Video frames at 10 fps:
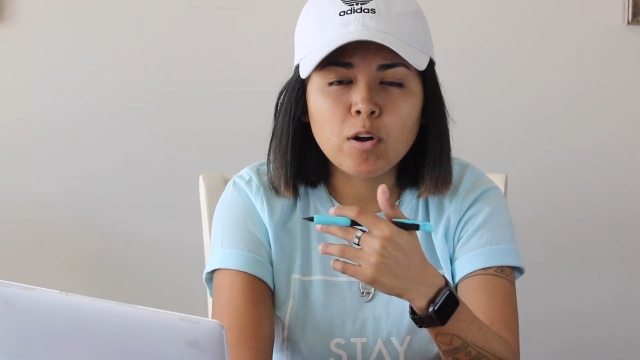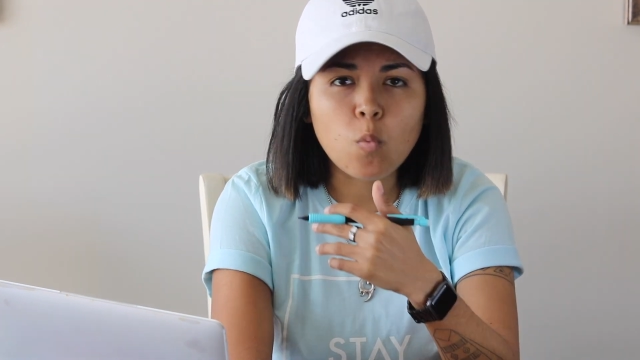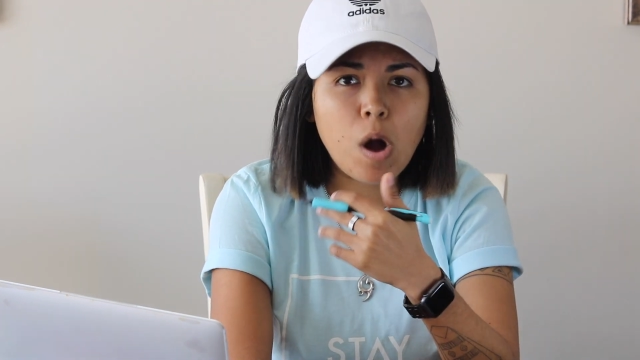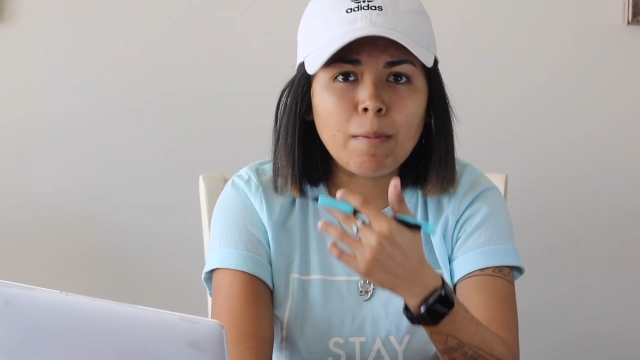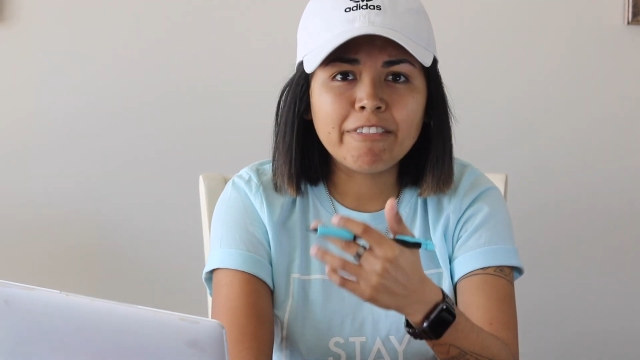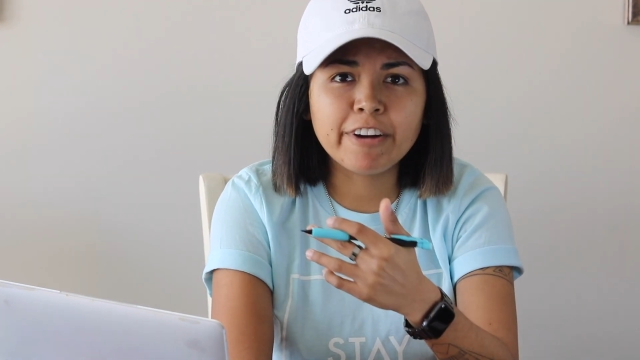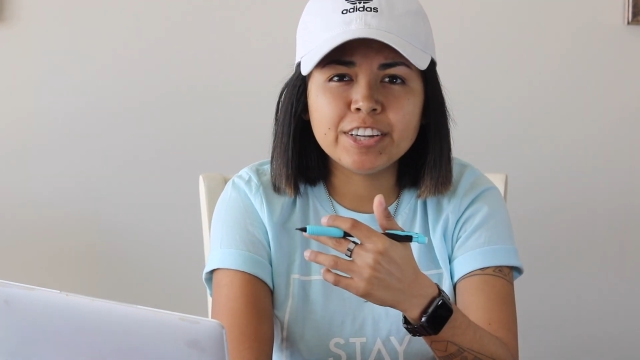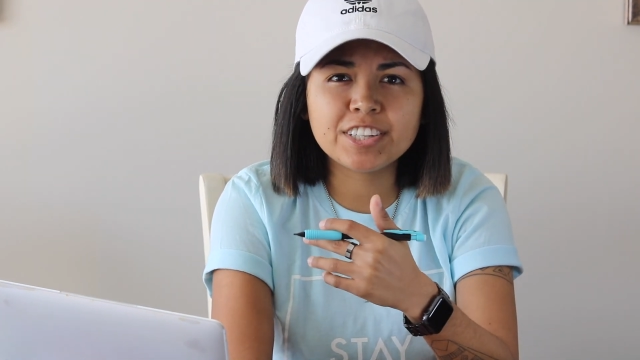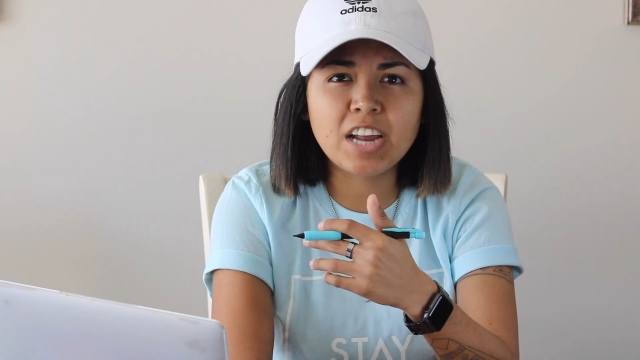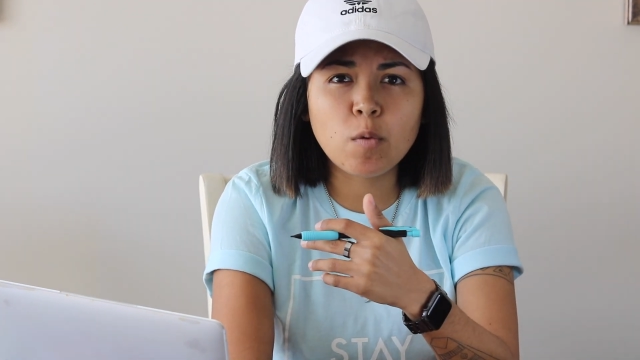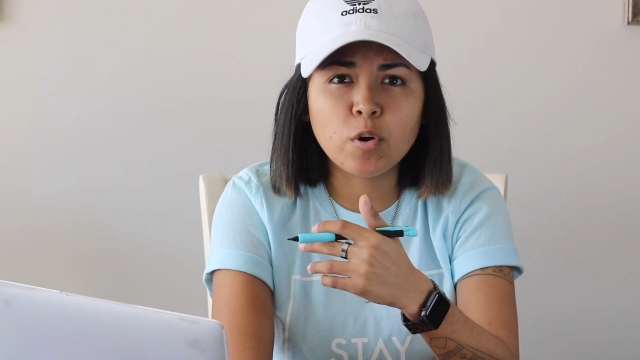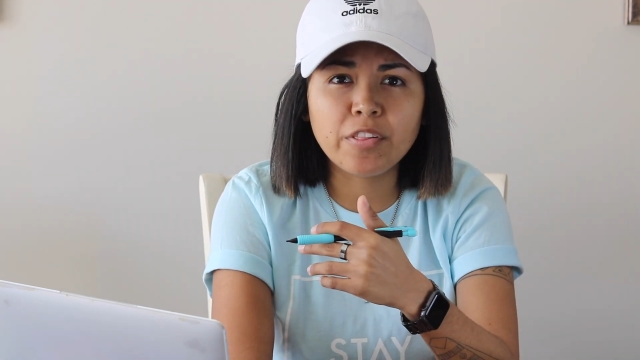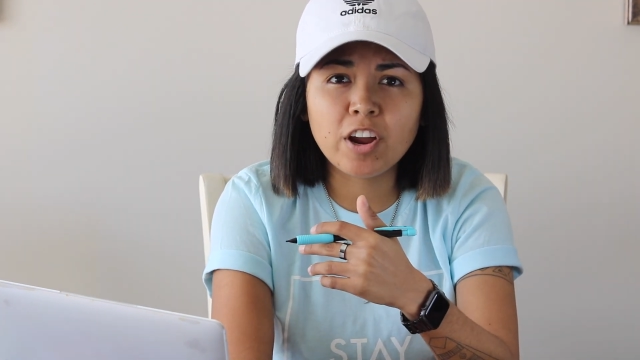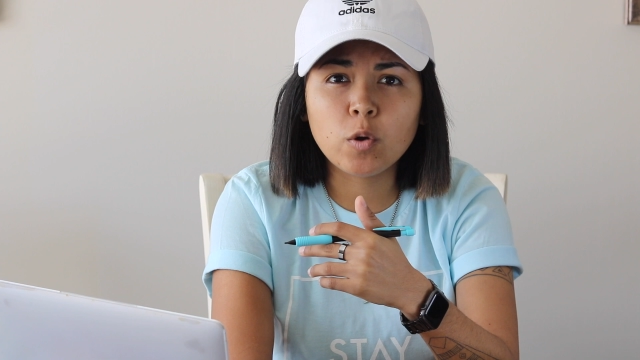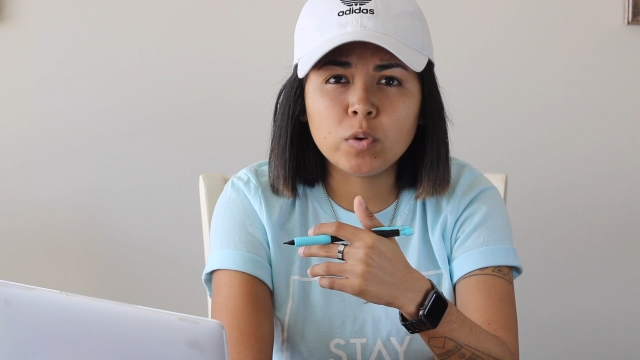While my friends and I were
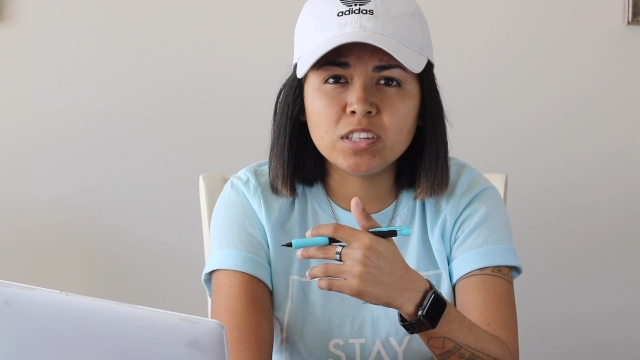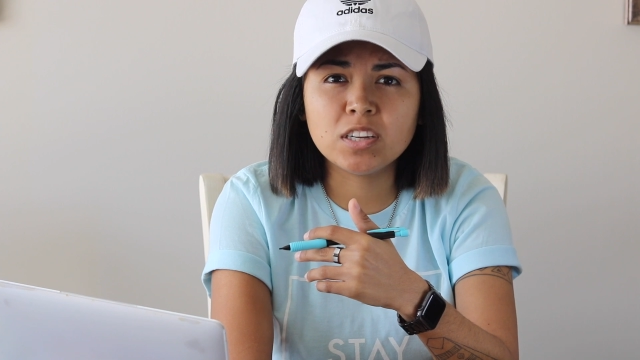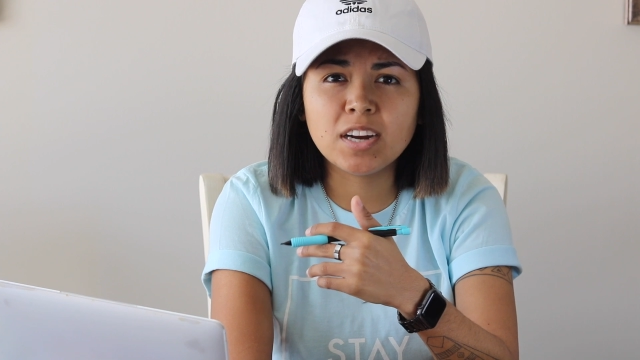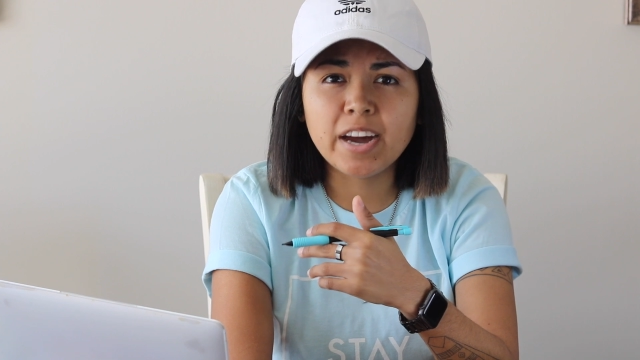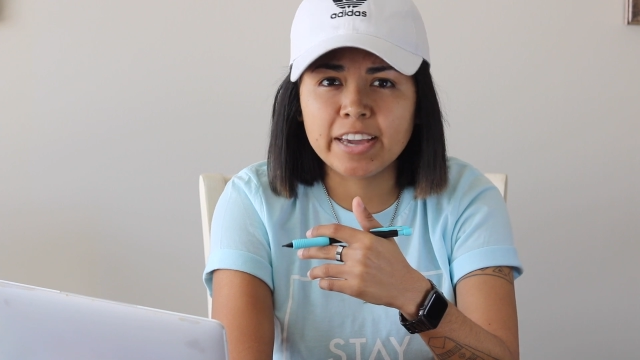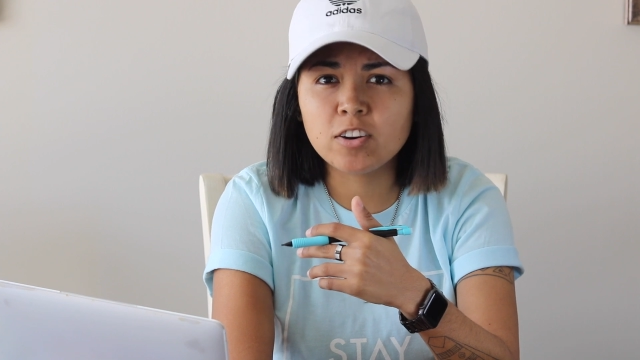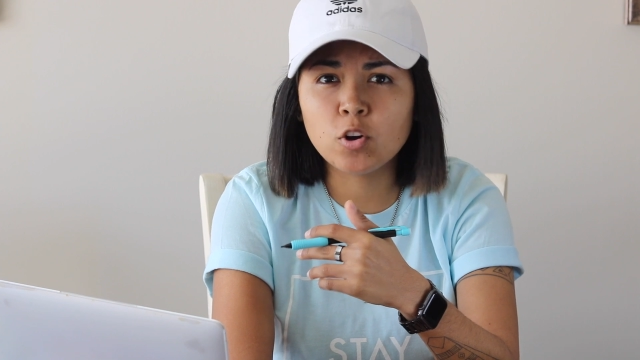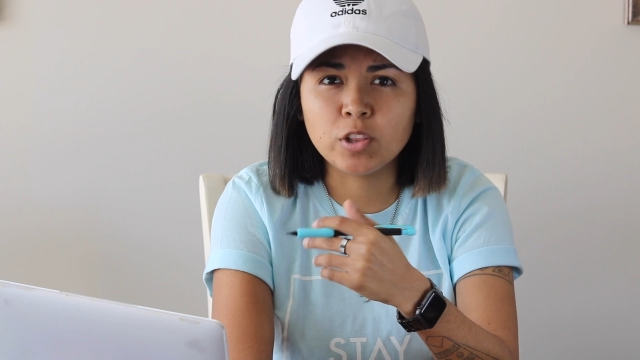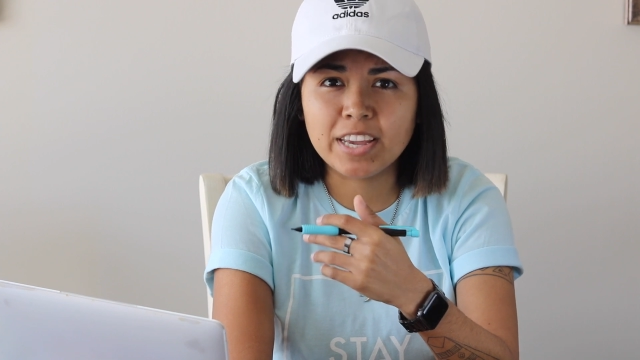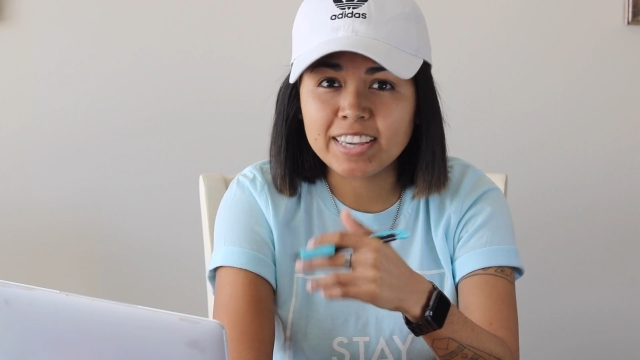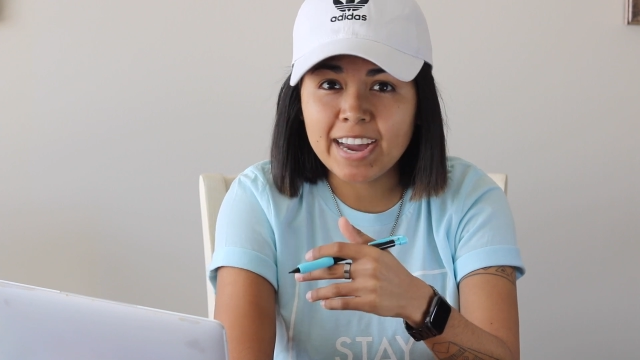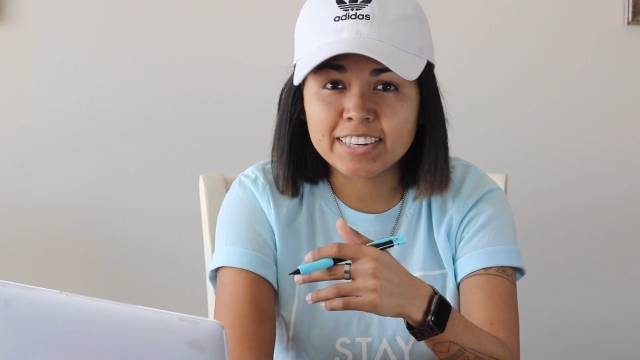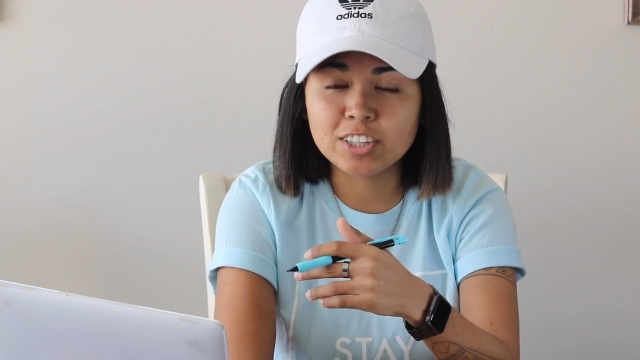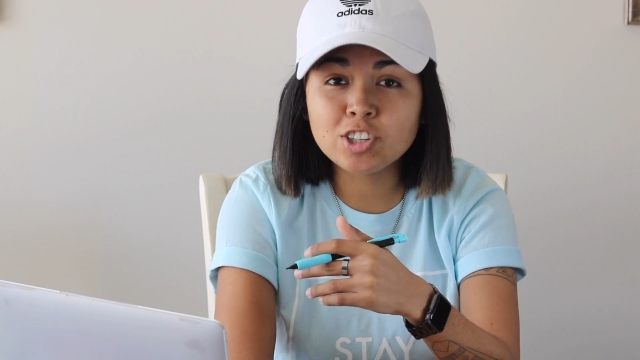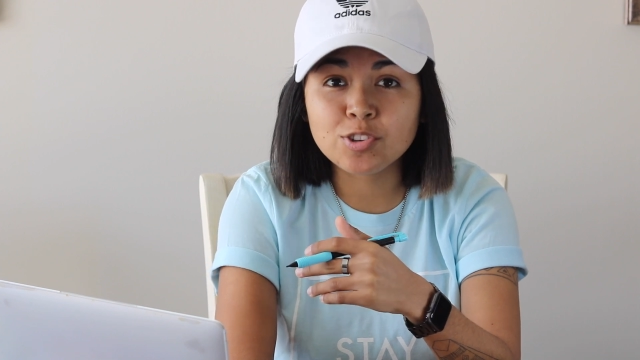there, we did a hike called Lake
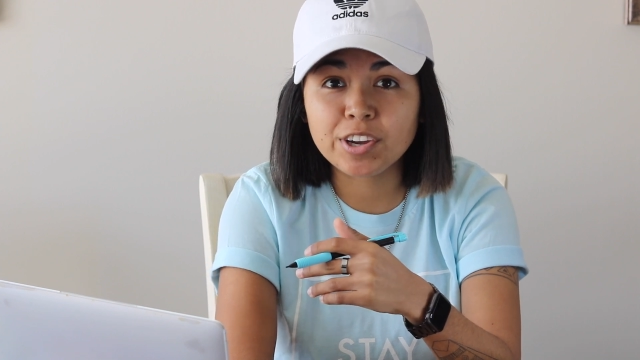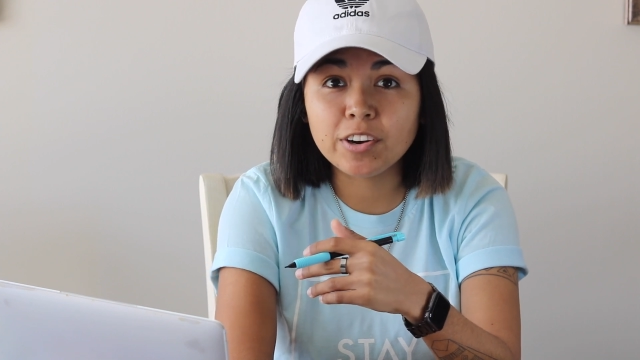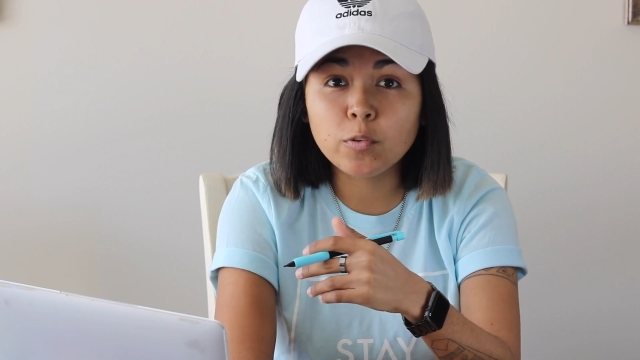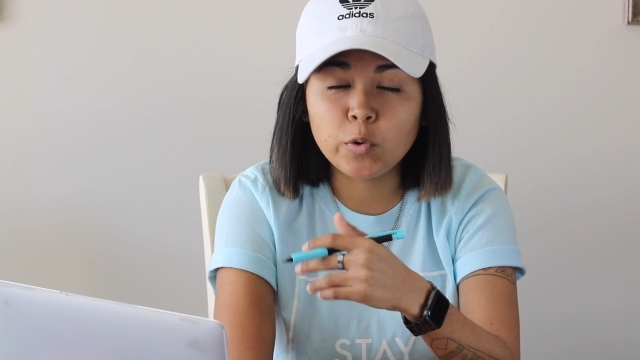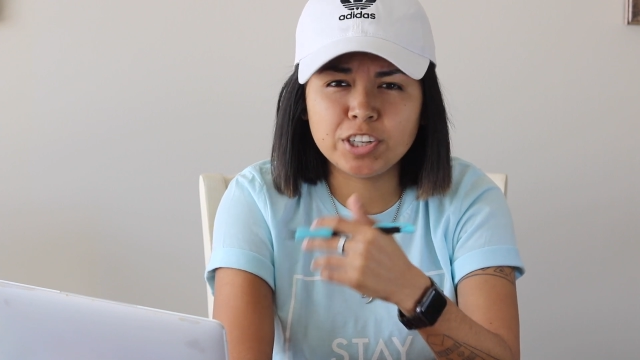Agnes Trail,